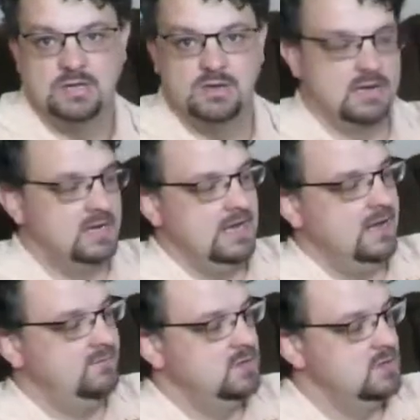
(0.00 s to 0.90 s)
you're going to
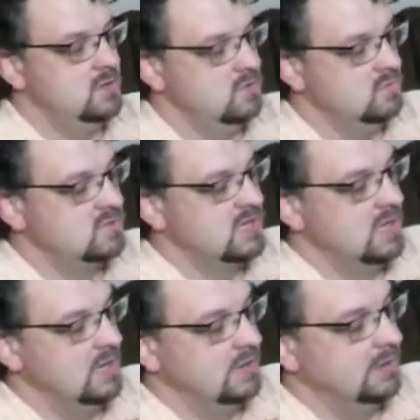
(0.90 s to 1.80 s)
have to use
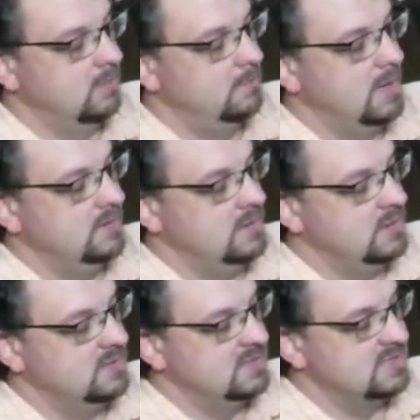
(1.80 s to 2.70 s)
a little button
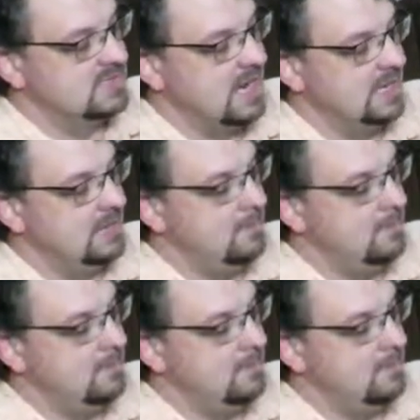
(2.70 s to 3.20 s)
here to the side